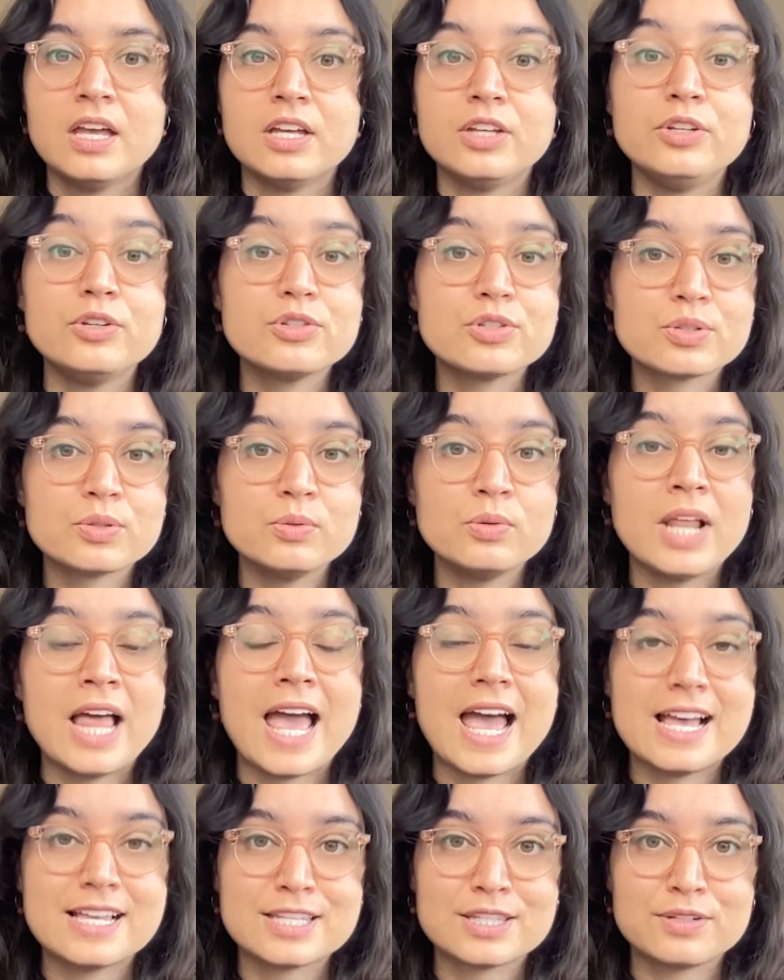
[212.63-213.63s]
Your school
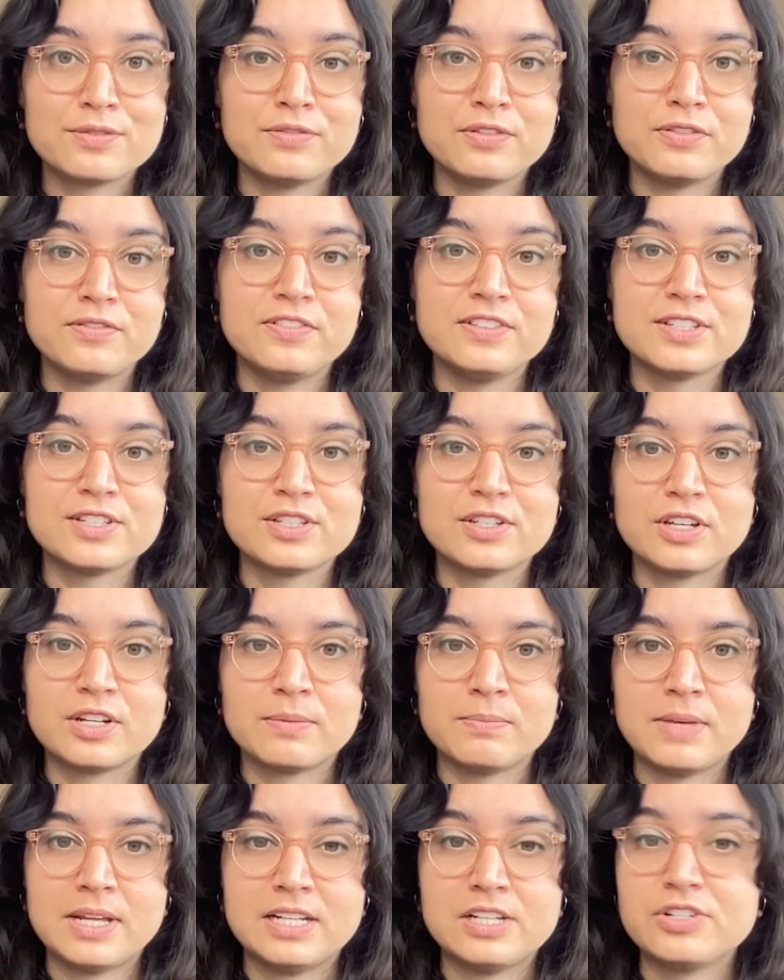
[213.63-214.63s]
has to fulfill
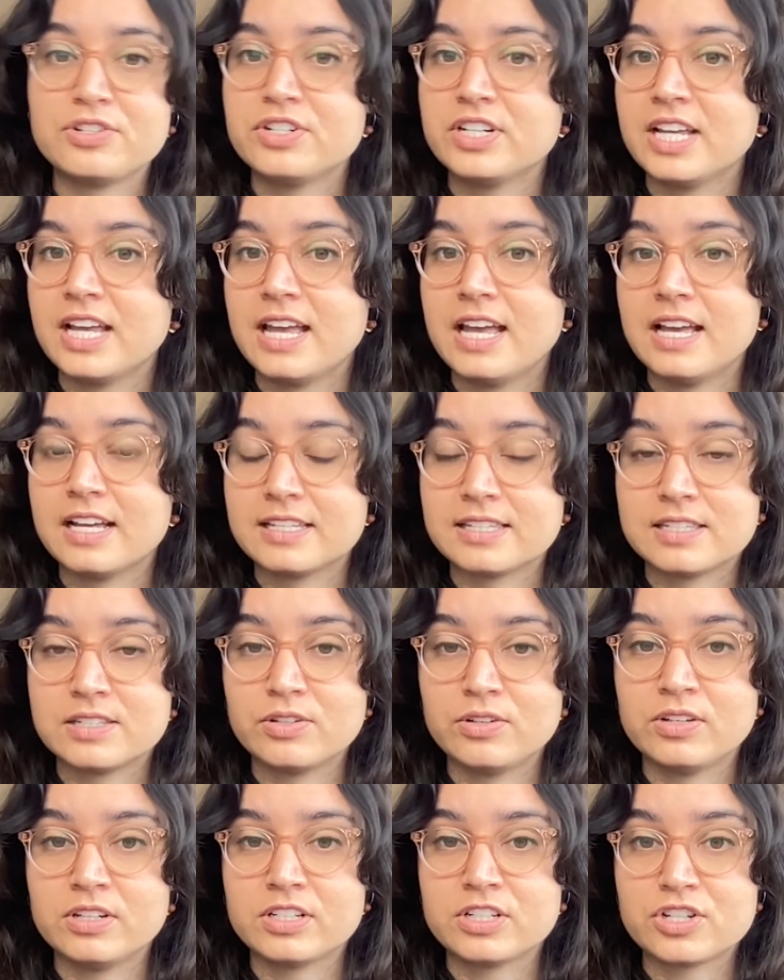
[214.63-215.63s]
certain mandatory
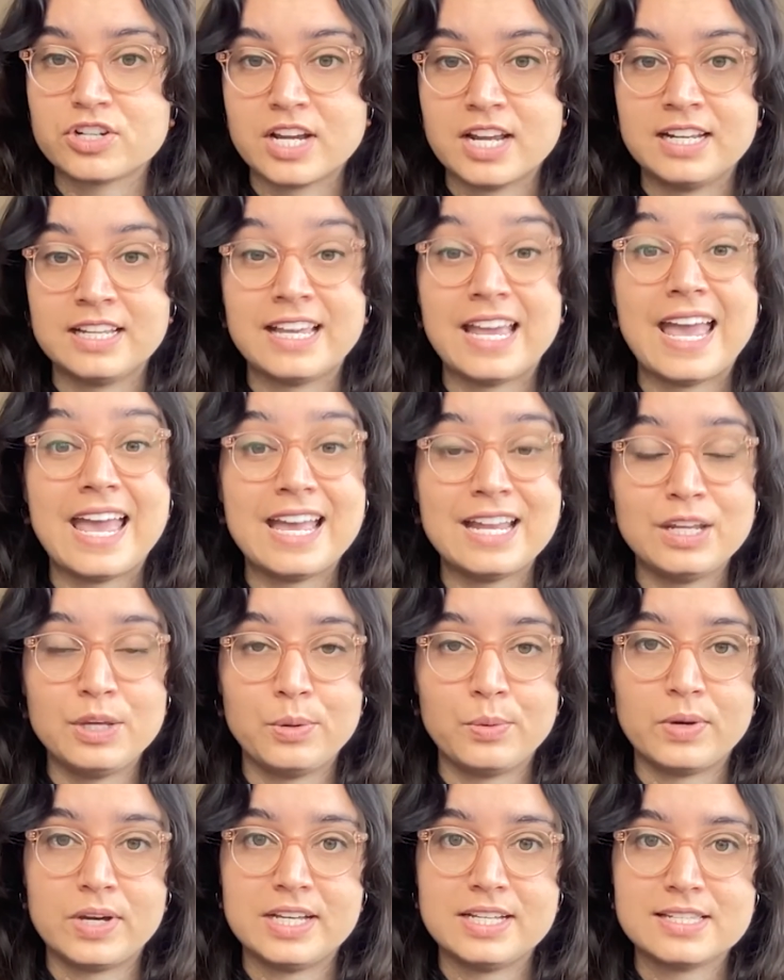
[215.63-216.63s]
external training
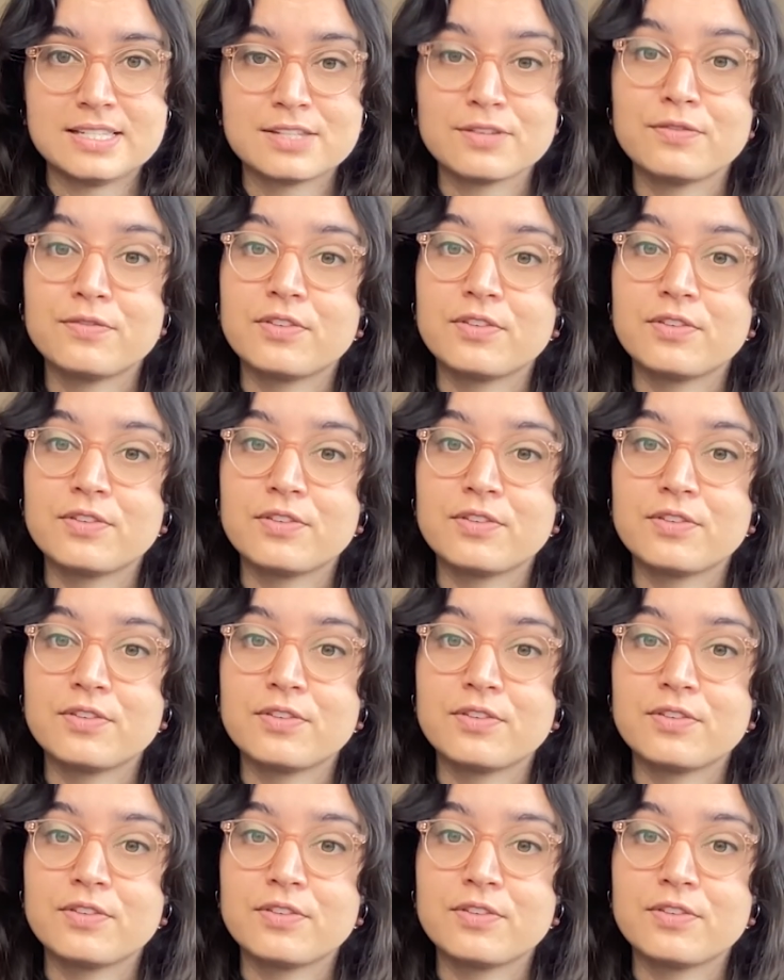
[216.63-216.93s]
anyways.